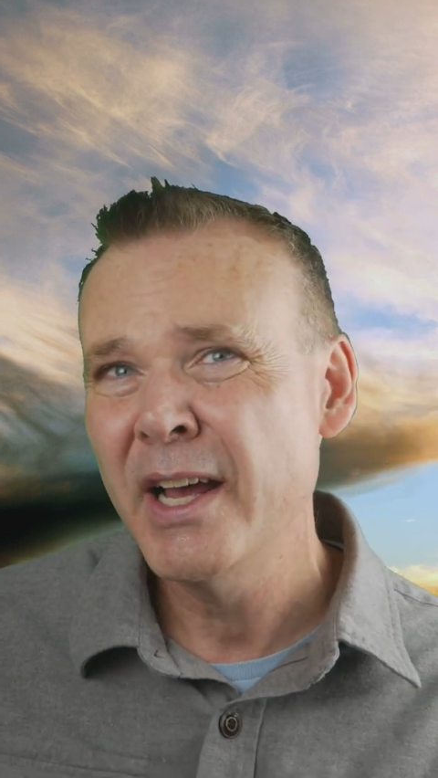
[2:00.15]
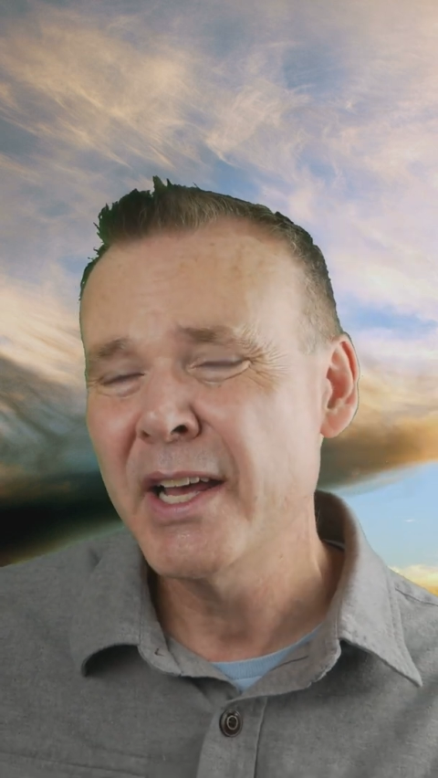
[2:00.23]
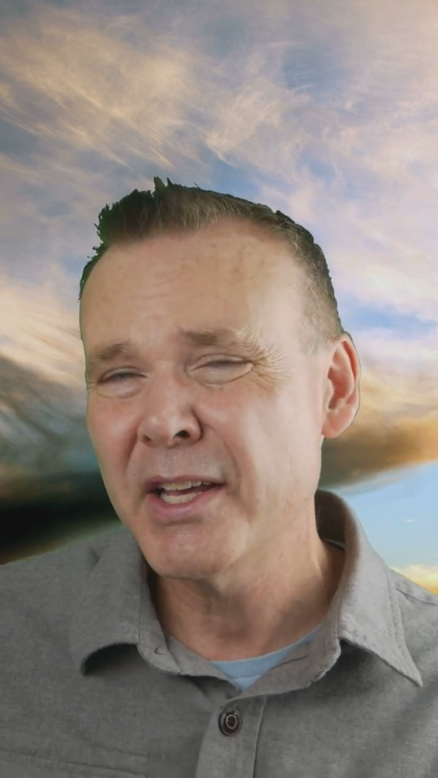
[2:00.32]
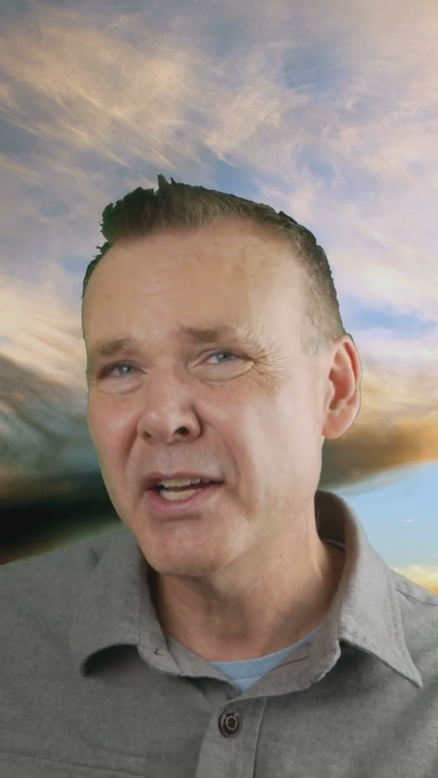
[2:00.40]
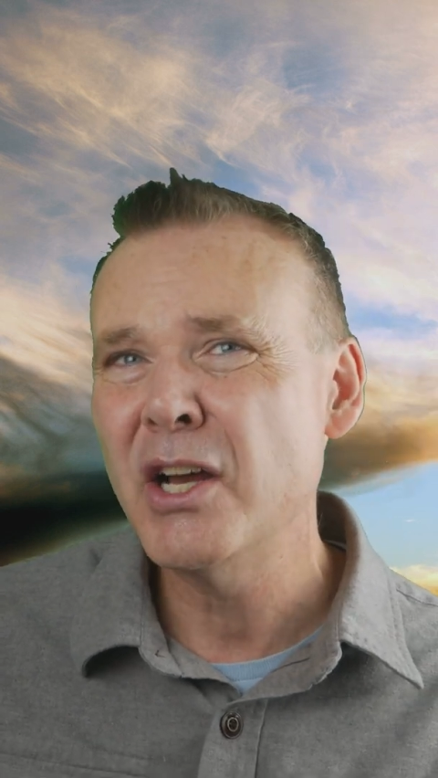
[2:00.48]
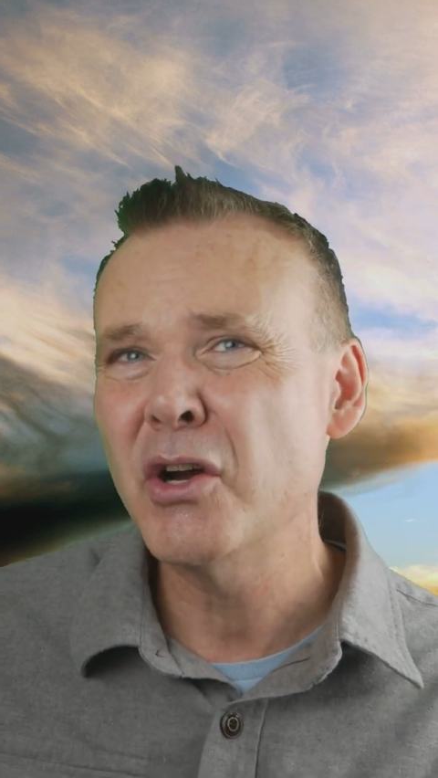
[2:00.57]

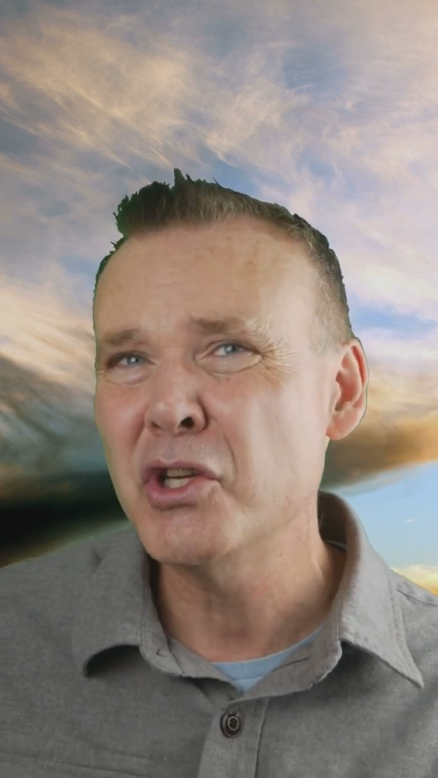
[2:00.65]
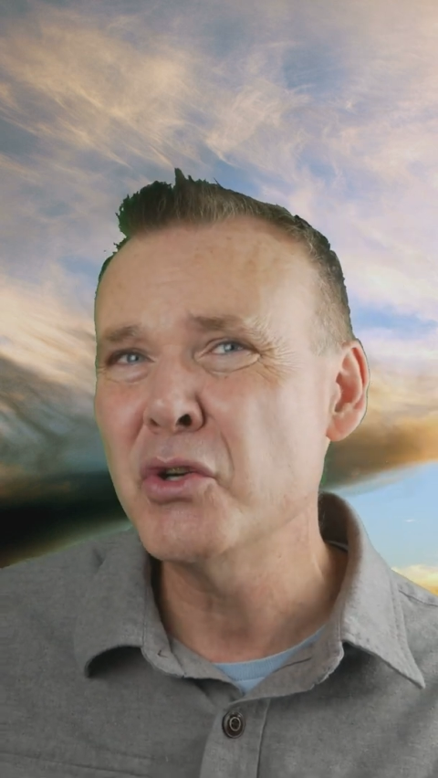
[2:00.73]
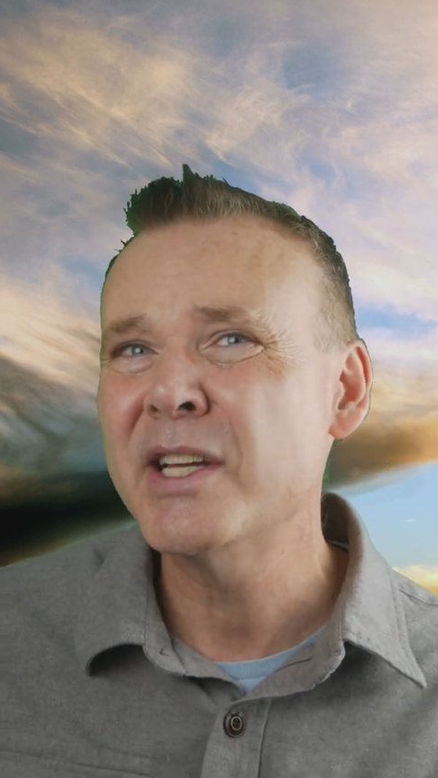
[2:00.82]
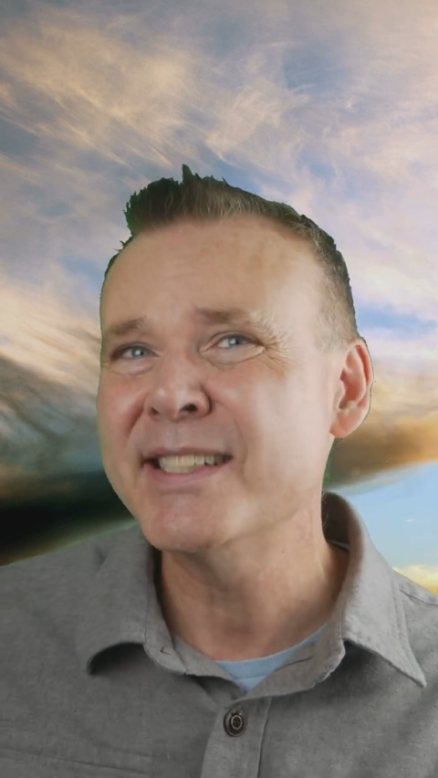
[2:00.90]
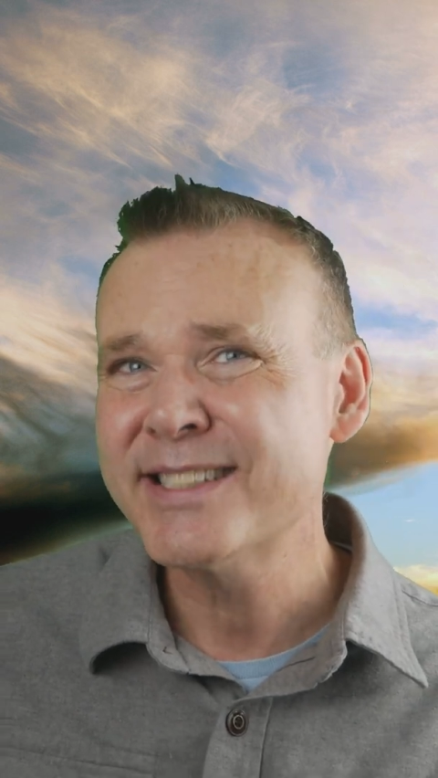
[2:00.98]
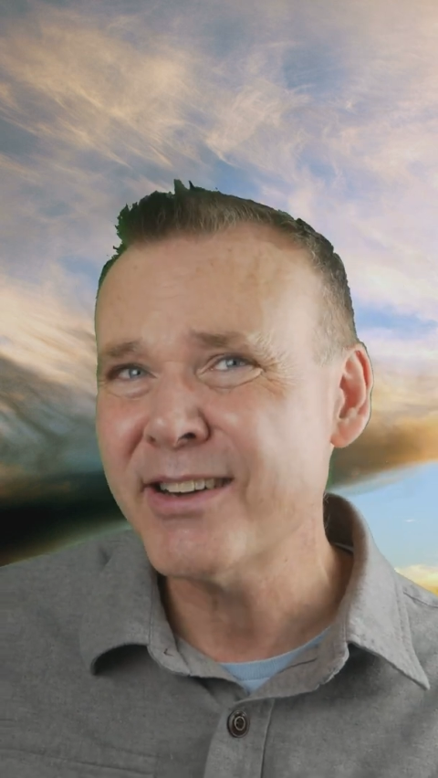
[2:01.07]
you
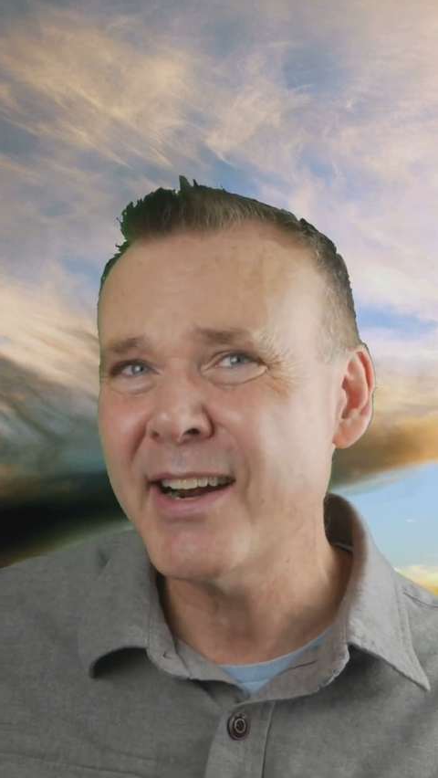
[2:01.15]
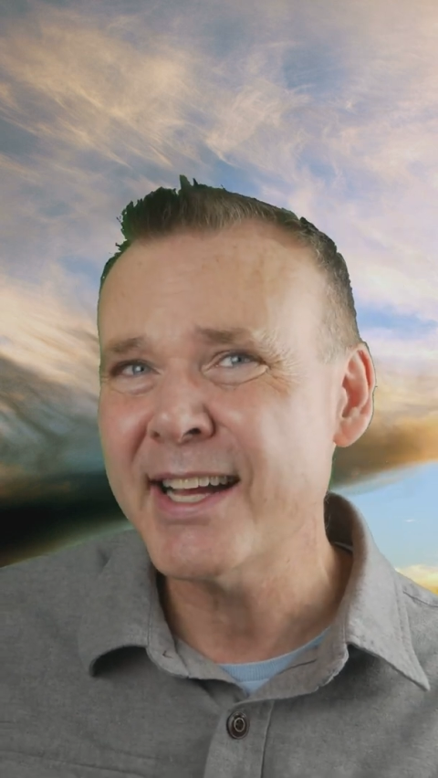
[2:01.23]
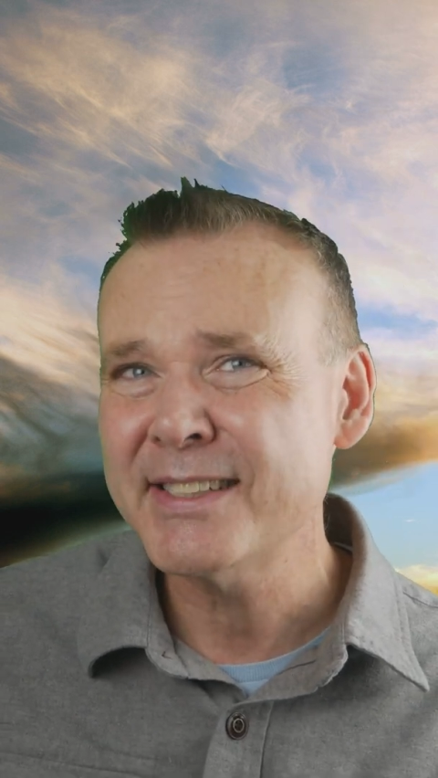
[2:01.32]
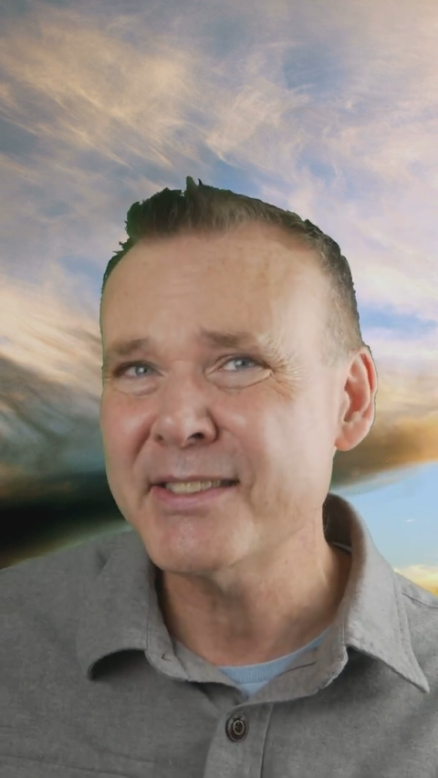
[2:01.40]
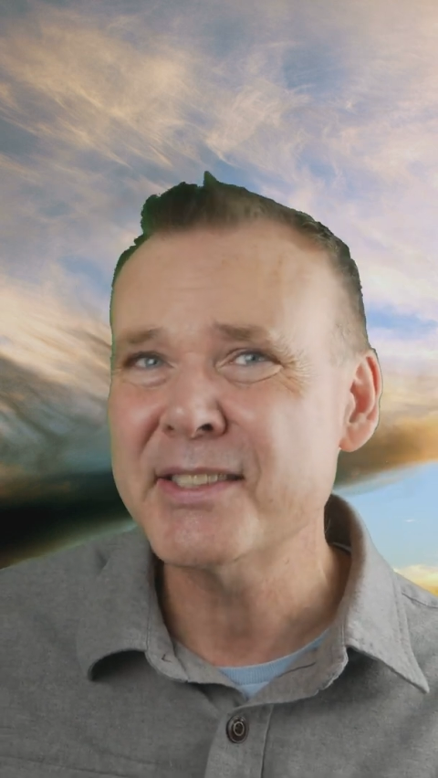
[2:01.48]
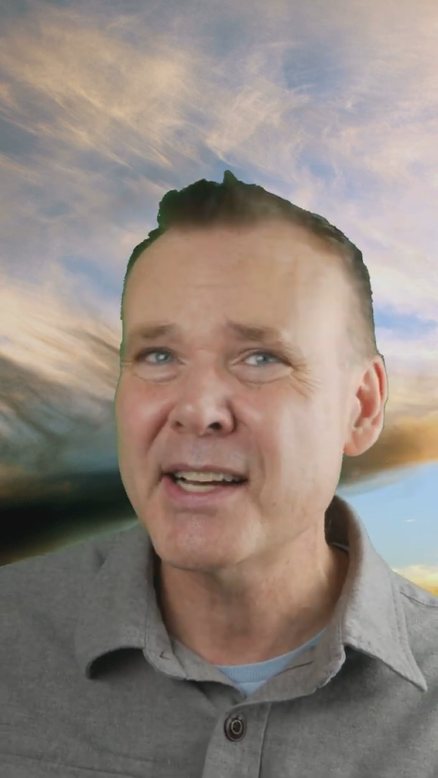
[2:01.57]
can start
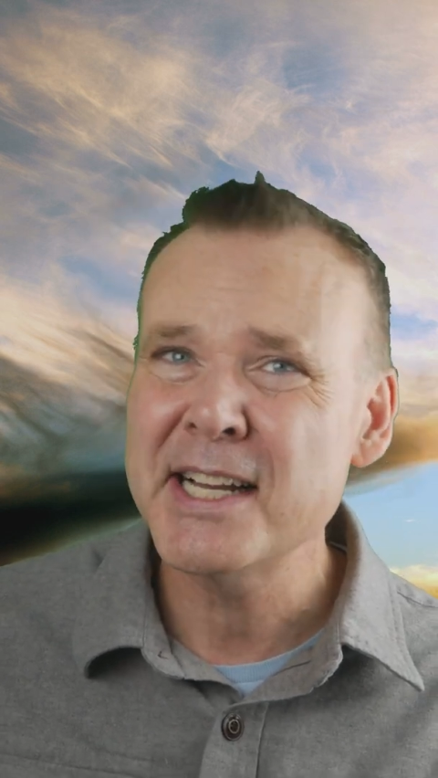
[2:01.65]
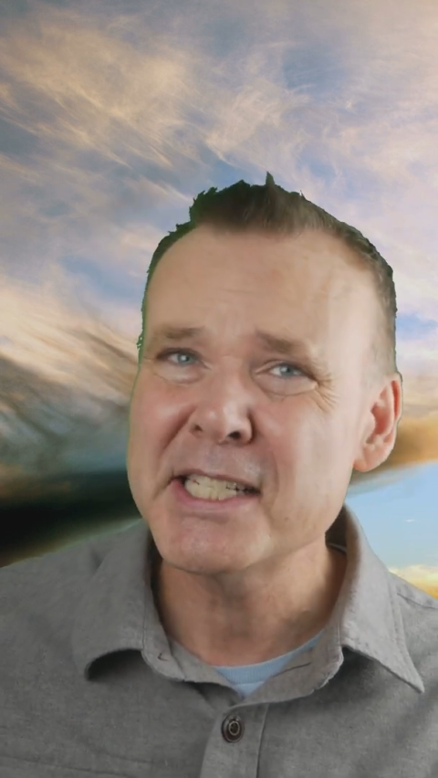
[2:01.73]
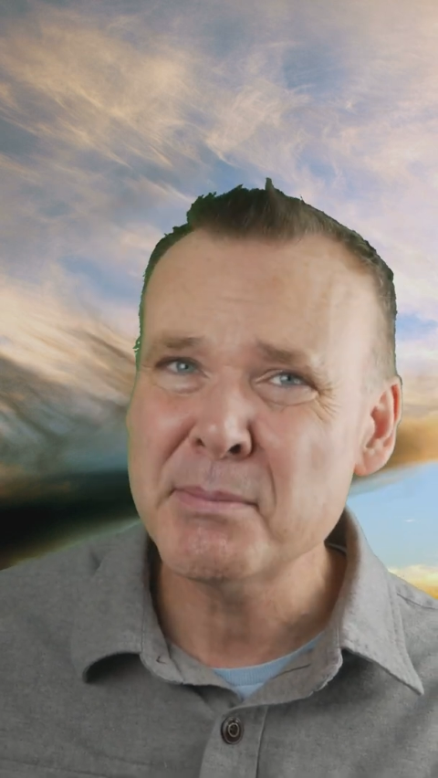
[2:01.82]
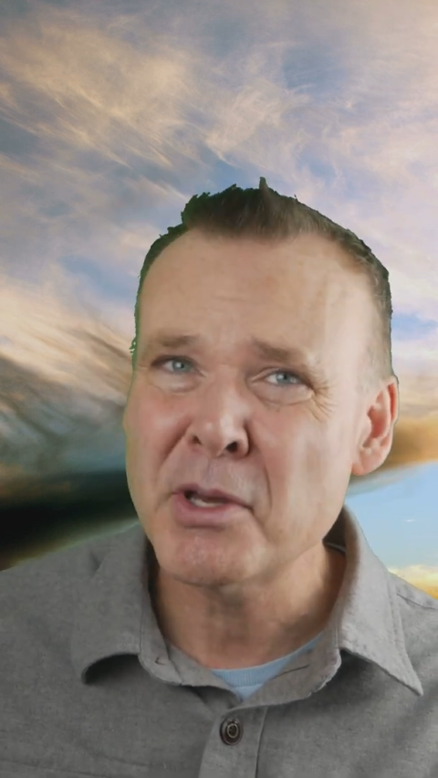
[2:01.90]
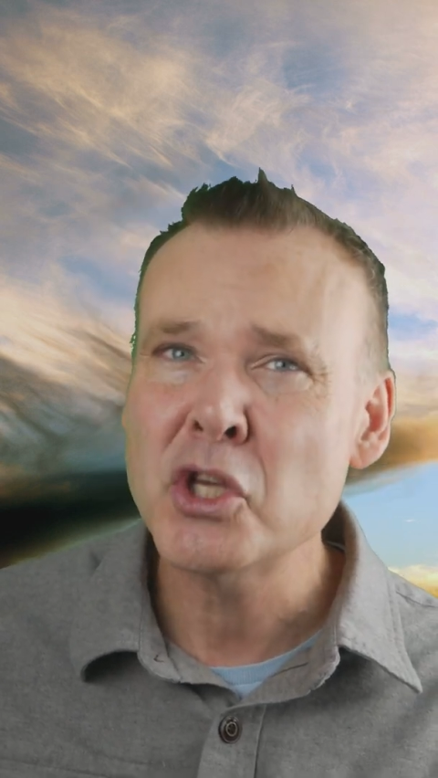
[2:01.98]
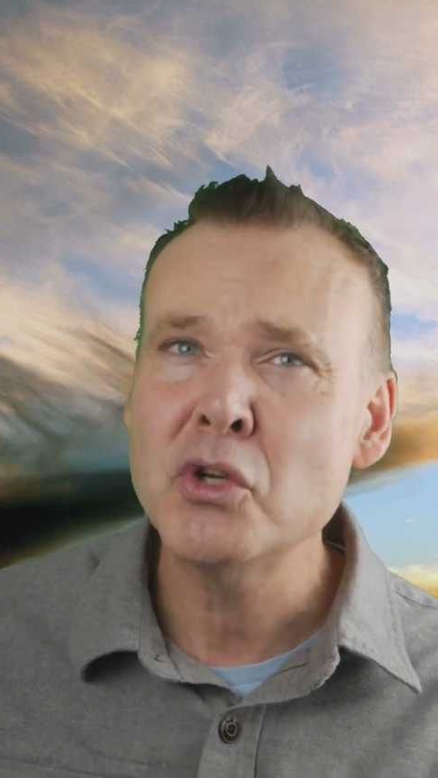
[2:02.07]
exercising,
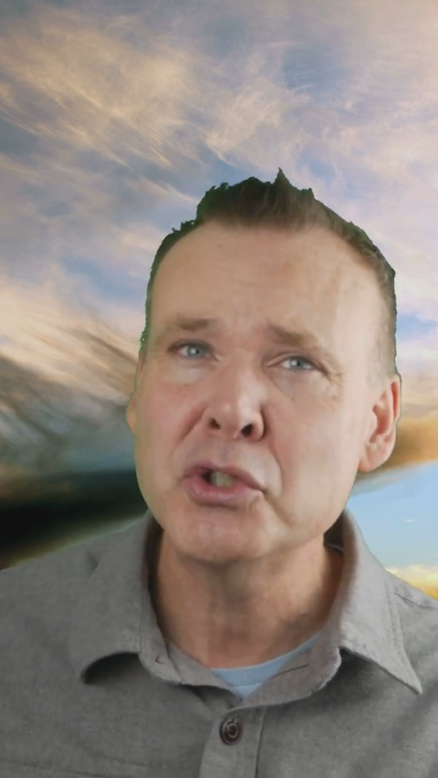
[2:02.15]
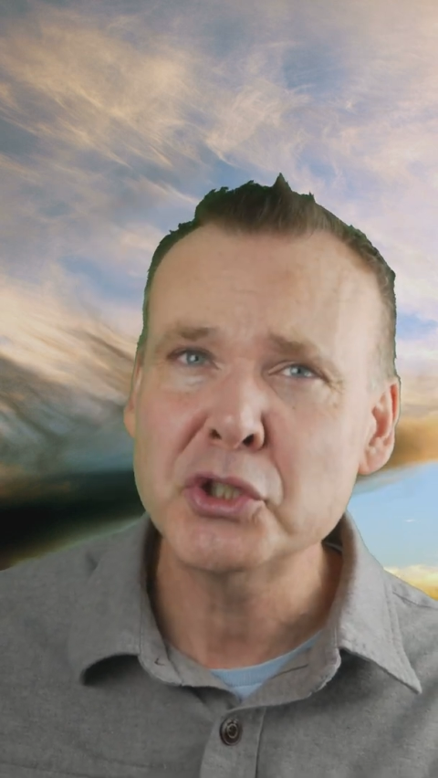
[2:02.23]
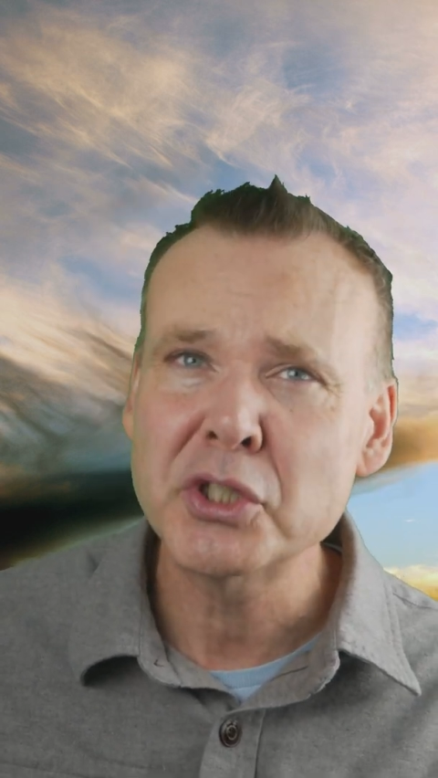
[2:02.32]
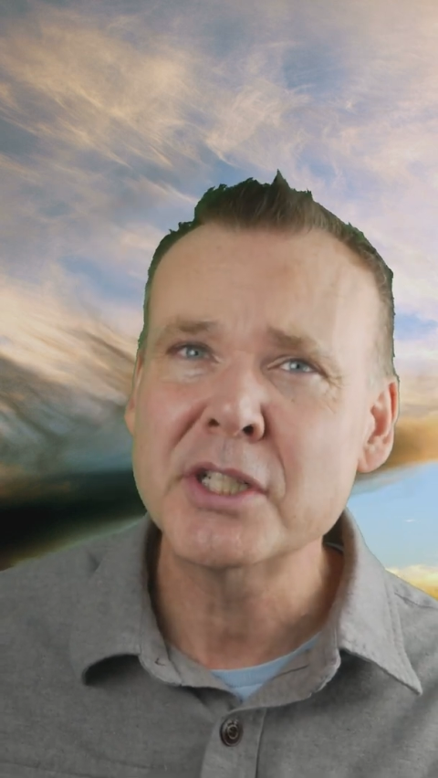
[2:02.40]
but you should